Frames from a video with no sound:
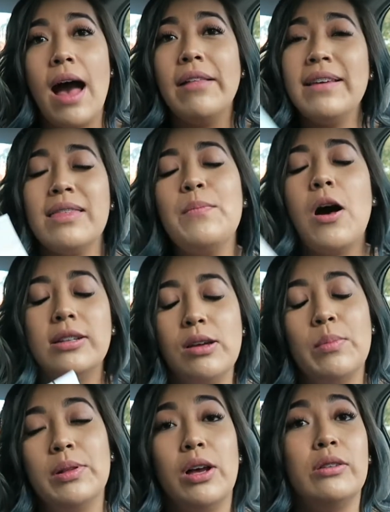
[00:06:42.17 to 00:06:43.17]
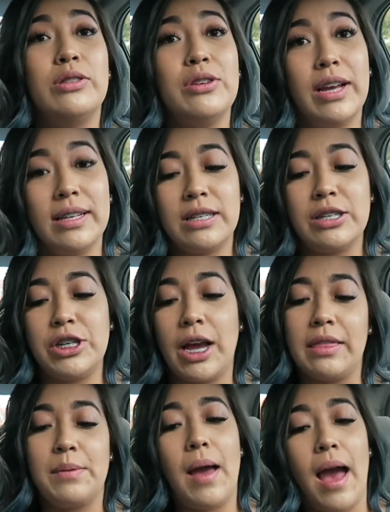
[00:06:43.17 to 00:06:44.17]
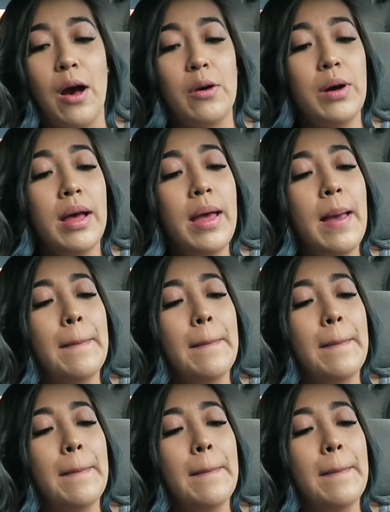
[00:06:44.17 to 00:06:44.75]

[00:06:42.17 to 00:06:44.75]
I'll link them all down below so you guys can check them out.